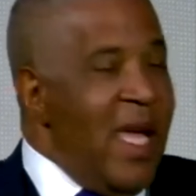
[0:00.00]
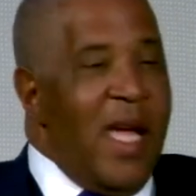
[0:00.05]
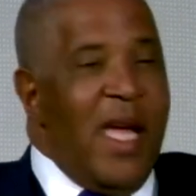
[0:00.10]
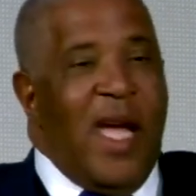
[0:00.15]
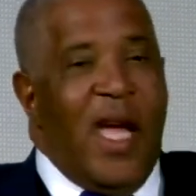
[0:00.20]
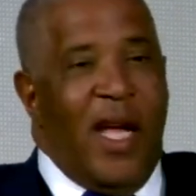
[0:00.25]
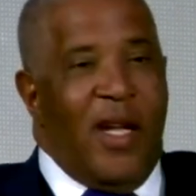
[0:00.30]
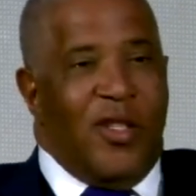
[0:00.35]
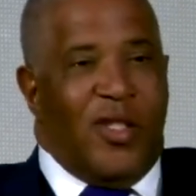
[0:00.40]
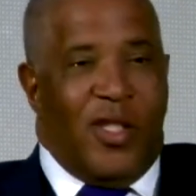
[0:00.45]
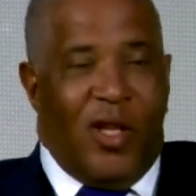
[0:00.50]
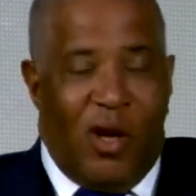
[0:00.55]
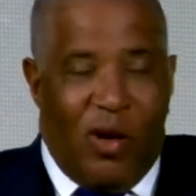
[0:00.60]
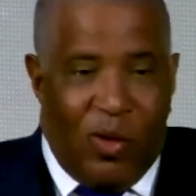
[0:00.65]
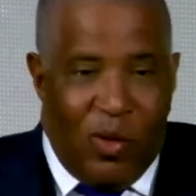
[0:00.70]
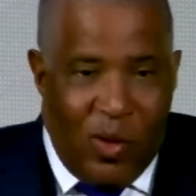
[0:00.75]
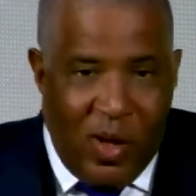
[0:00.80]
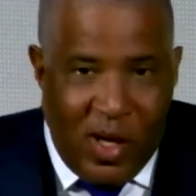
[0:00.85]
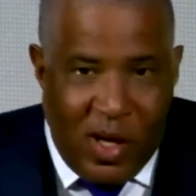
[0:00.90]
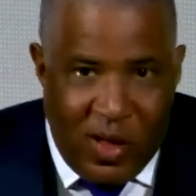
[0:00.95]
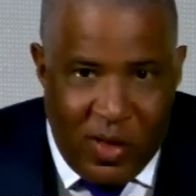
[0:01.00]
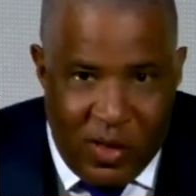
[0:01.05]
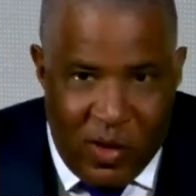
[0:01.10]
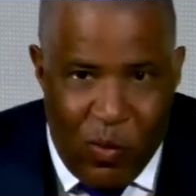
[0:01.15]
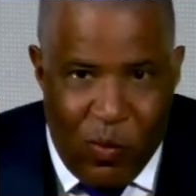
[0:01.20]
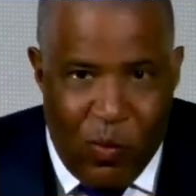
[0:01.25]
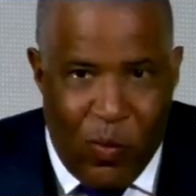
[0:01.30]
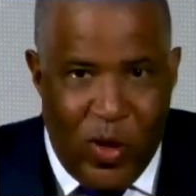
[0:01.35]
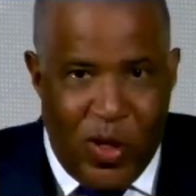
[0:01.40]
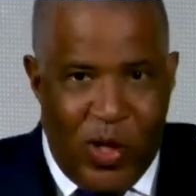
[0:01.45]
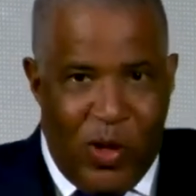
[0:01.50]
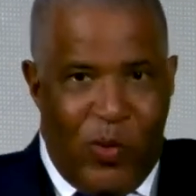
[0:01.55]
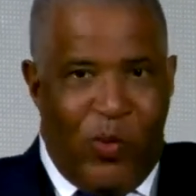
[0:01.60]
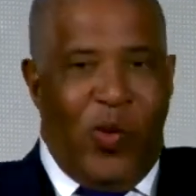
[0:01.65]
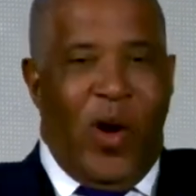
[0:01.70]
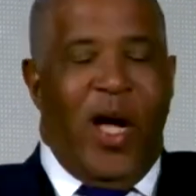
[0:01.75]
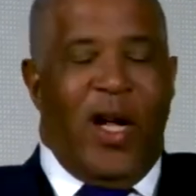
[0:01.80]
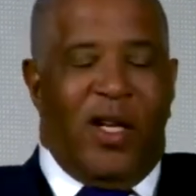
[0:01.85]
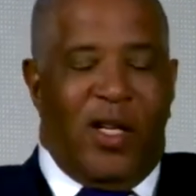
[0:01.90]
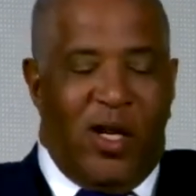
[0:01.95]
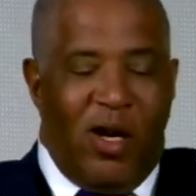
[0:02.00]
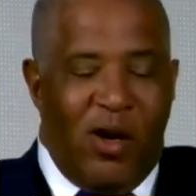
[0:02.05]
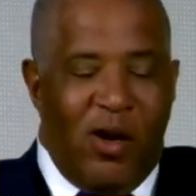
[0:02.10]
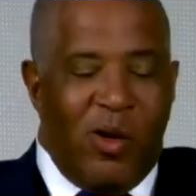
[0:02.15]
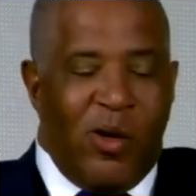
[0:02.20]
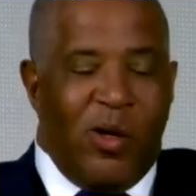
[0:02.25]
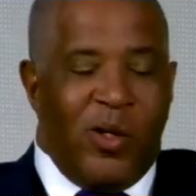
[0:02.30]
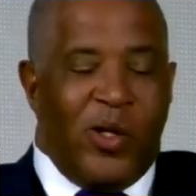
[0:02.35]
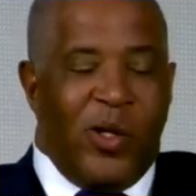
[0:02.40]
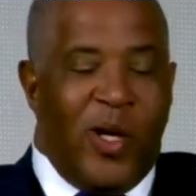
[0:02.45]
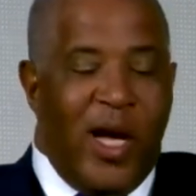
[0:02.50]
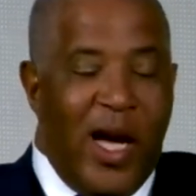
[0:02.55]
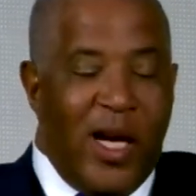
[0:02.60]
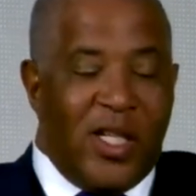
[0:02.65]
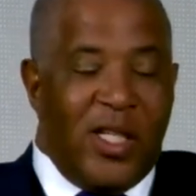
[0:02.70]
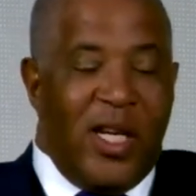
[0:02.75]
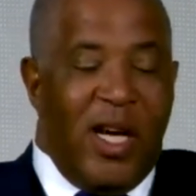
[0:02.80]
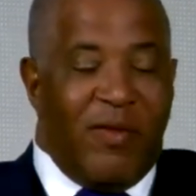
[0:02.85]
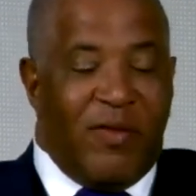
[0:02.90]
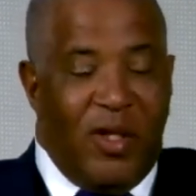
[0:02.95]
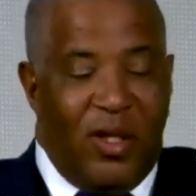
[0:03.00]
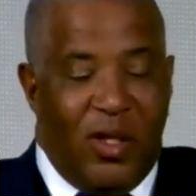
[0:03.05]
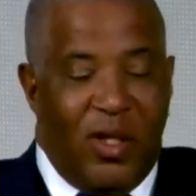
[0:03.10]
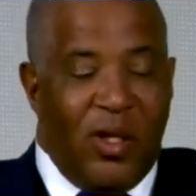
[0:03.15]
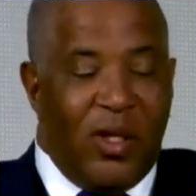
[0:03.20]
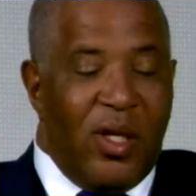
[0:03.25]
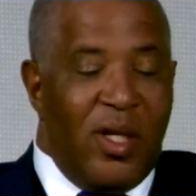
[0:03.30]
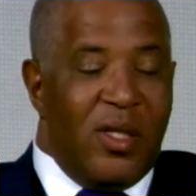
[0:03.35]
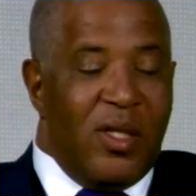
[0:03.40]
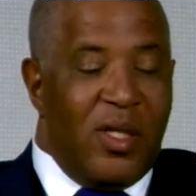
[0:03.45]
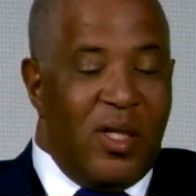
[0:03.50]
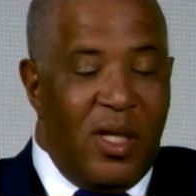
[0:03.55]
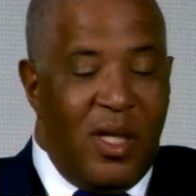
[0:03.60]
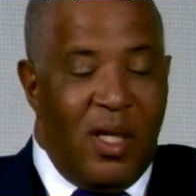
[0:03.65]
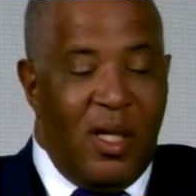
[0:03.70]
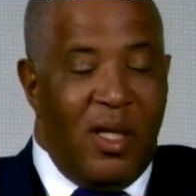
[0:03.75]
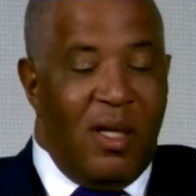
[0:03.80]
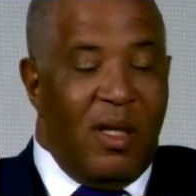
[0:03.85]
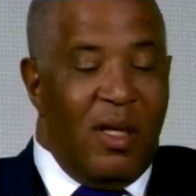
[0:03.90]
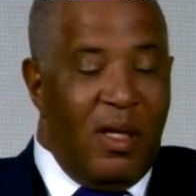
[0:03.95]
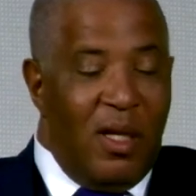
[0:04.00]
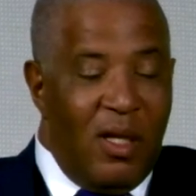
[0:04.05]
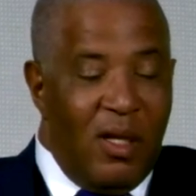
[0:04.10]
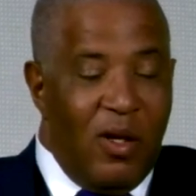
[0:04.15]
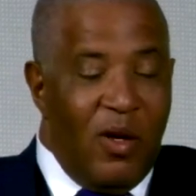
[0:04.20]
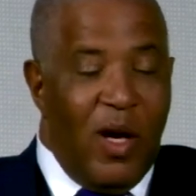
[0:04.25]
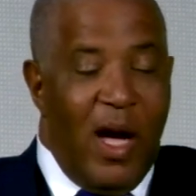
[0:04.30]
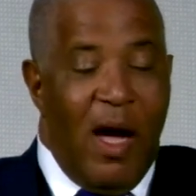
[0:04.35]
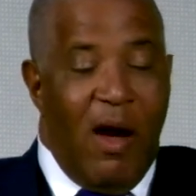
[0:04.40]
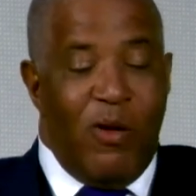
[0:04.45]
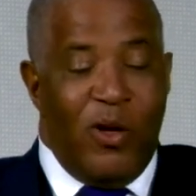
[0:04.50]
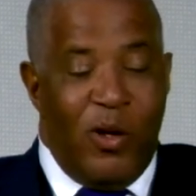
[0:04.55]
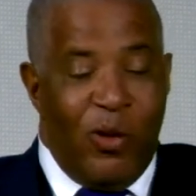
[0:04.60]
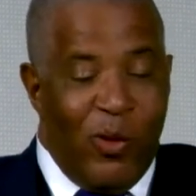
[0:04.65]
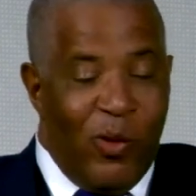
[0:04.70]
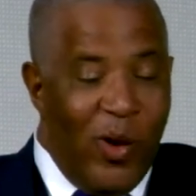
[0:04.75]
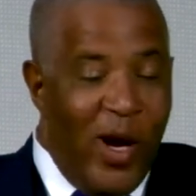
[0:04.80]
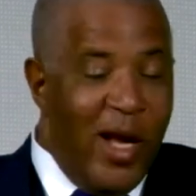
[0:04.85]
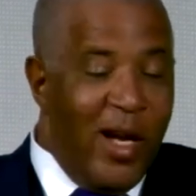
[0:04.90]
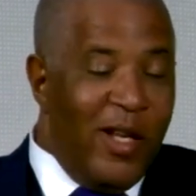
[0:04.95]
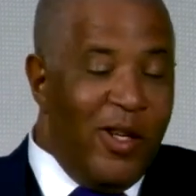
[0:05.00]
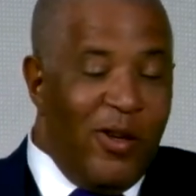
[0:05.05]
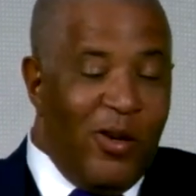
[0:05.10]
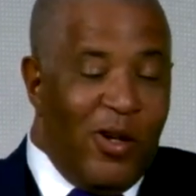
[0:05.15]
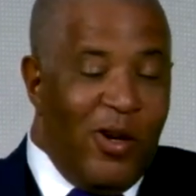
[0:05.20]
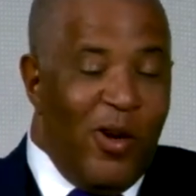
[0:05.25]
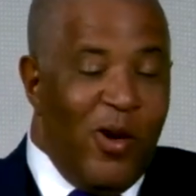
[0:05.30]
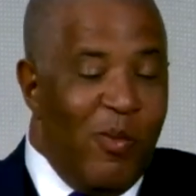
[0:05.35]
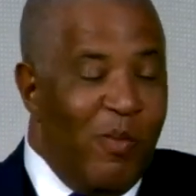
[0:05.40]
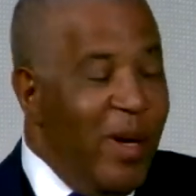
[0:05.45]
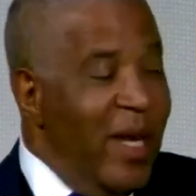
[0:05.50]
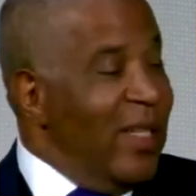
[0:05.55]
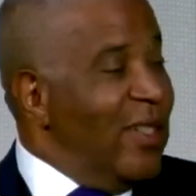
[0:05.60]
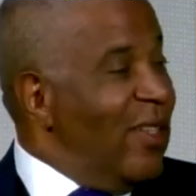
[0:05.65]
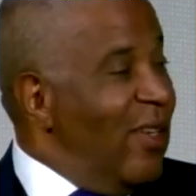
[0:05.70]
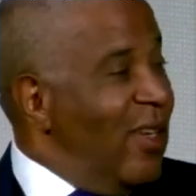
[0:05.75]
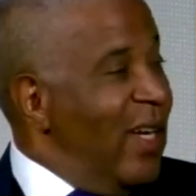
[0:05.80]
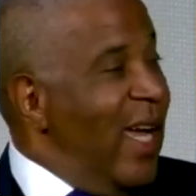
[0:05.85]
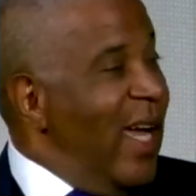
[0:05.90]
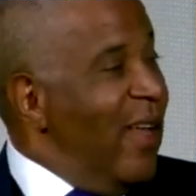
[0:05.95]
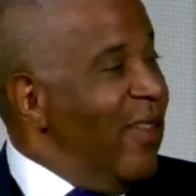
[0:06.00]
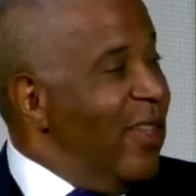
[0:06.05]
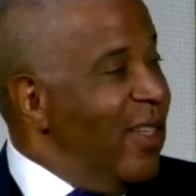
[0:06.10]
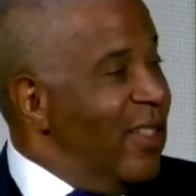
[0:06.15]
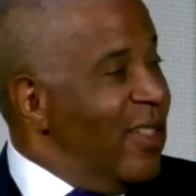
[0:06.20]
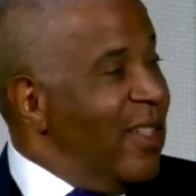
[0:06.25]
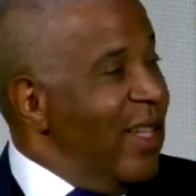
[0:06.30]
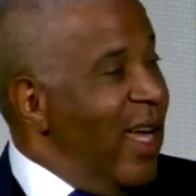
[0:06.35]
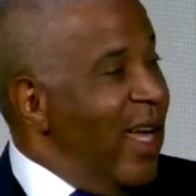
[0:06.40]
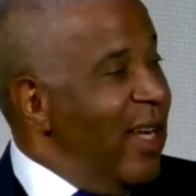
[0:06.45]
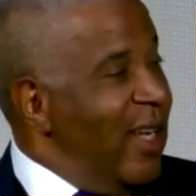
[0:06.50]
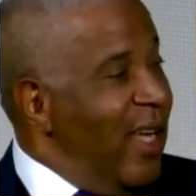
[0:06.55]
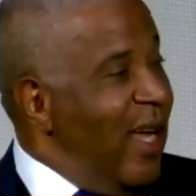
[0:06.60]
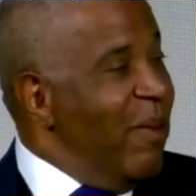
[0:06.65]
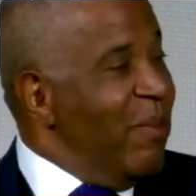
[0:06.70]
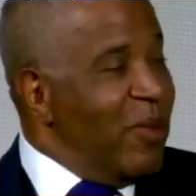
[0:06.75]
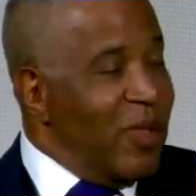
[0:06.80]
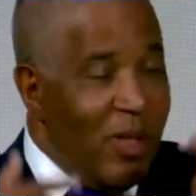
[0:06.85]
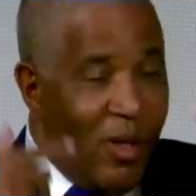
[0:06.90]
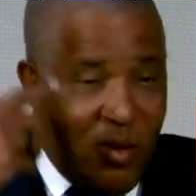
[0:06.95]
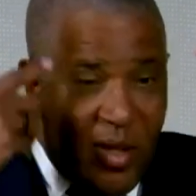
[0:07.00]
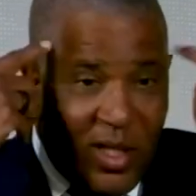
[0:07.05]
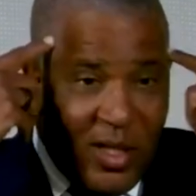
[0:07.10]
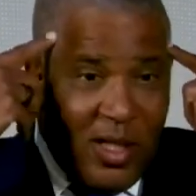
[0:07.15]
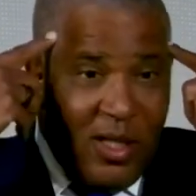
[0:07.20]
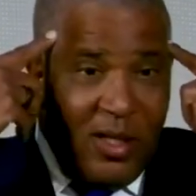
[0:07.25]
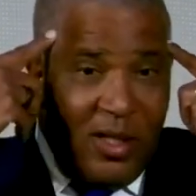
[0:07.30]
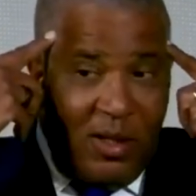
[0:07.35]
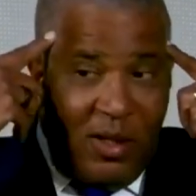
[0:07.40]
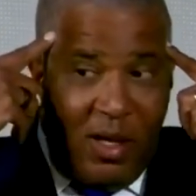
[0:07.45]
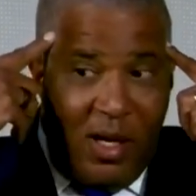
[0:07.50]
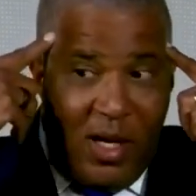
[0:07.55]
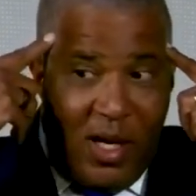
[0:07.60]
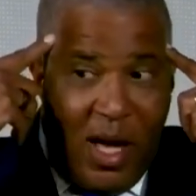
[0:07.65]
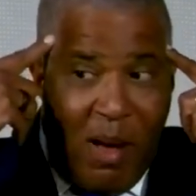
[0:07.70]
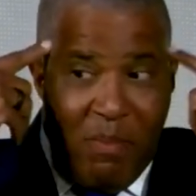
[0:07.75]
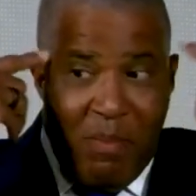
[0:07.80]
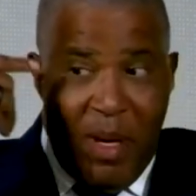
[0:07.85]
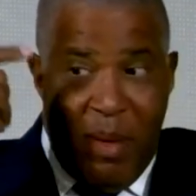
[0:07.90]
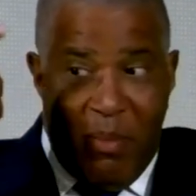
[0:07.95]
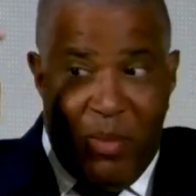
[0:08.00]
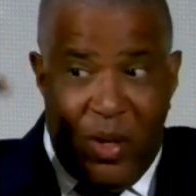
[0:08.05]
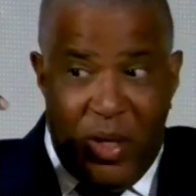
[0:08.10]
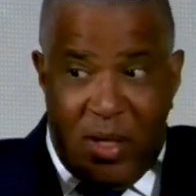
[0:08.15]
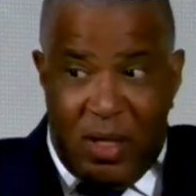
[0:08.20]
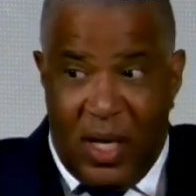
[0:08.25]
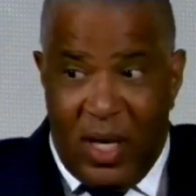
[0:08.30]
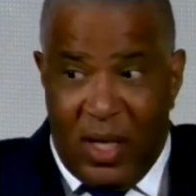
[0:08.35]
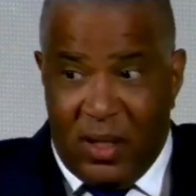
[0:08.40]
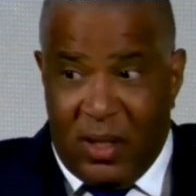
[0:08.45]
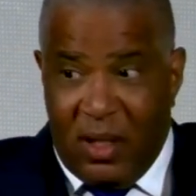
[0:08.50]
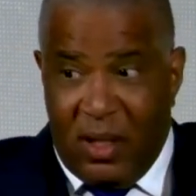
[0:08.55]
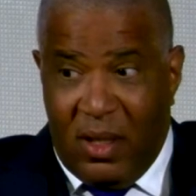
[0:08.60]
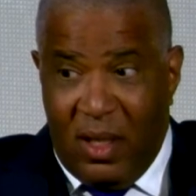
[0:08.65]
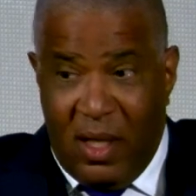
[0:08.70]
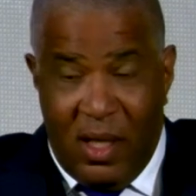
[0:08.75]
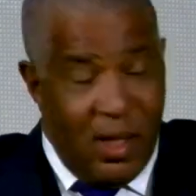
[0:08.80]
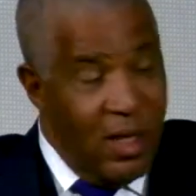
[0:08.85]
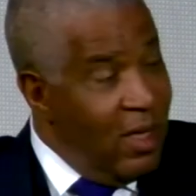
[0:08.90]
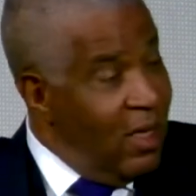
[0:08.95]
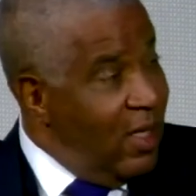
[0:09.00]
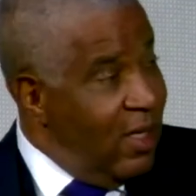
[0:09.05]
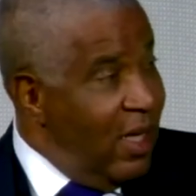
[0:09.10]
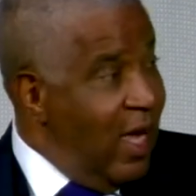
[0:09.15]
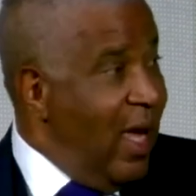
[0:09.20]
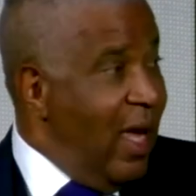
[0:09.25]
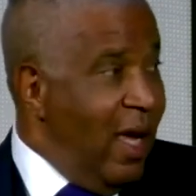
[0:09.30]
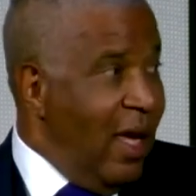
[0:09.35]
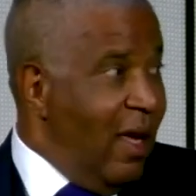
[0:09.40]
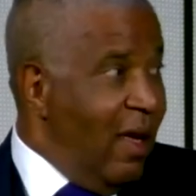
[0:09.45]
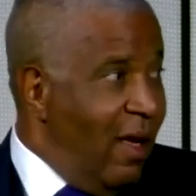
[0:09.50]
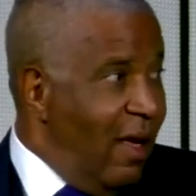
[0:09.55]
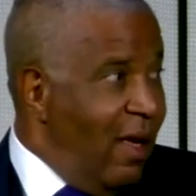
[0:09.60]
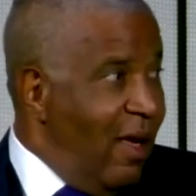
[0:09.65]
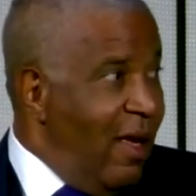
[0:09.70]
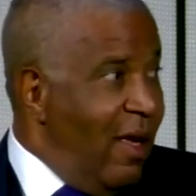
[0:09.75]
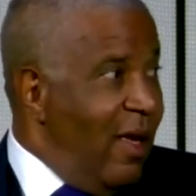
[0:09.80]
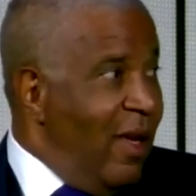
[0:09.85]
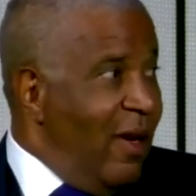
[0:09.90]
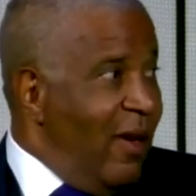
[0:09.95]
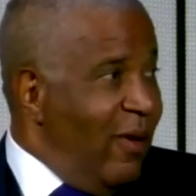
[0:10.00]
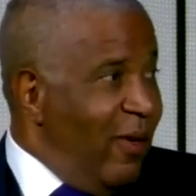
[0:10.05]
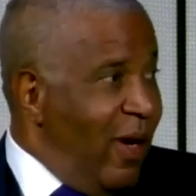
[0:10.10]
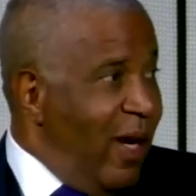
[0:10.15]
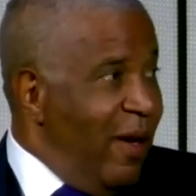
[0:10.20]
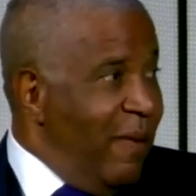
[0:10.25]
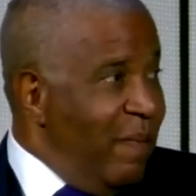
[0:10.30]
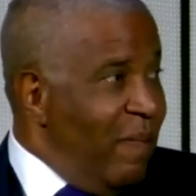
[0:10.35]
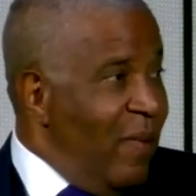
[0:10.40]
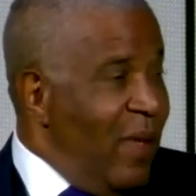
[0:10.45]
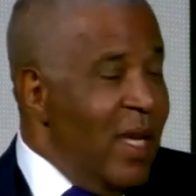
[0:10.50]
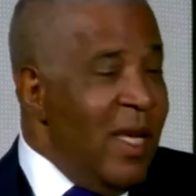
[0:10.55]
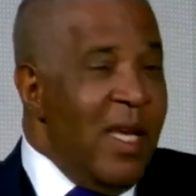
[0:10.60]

Mm-hmm. And so the, when you write code, you'd actually have to look and see, you know, how you were writing your code based on how these lined up. So this is a memory test at the end of the day, mm-hmm. right?